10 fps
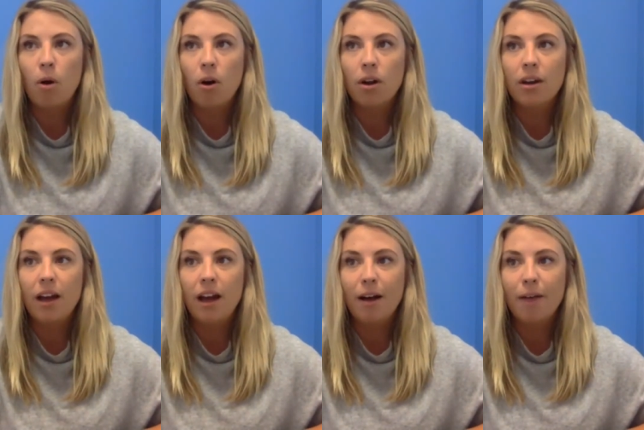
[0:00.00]
On
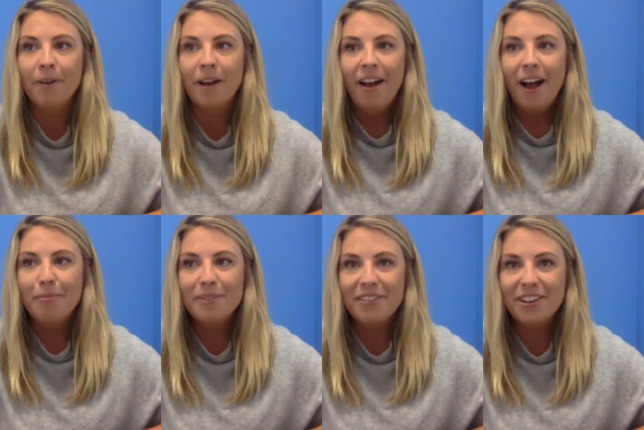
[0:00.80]
um,
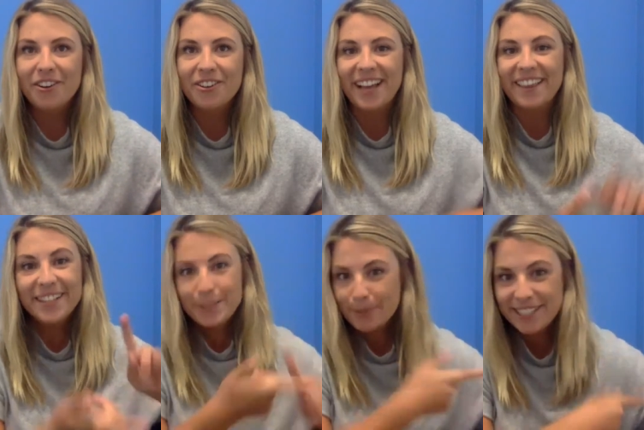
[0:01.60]
I'm living on like
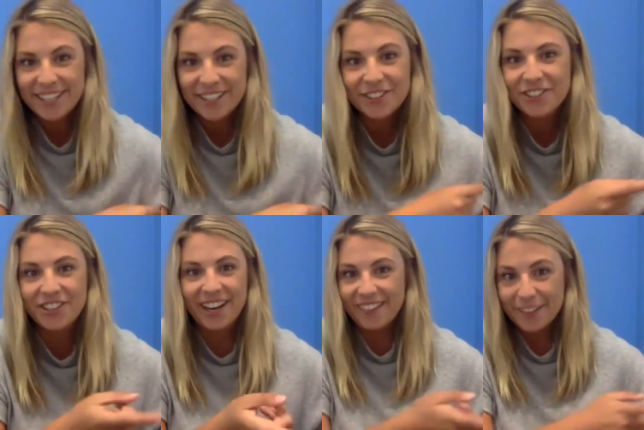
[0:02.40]
this particular
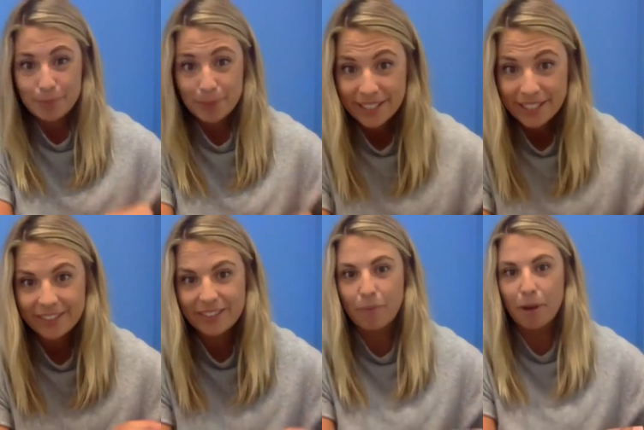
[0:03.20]
street in this particular
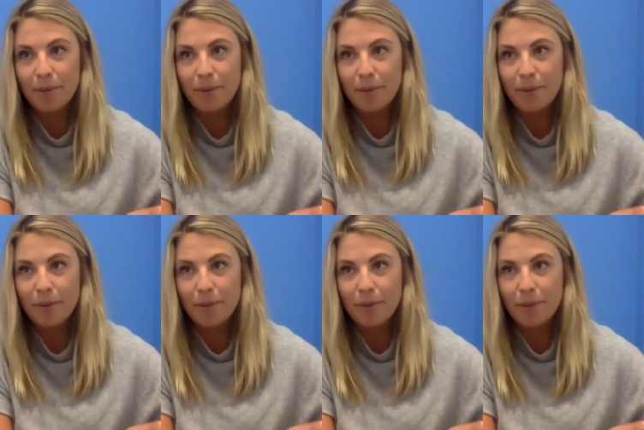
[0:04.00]
suburb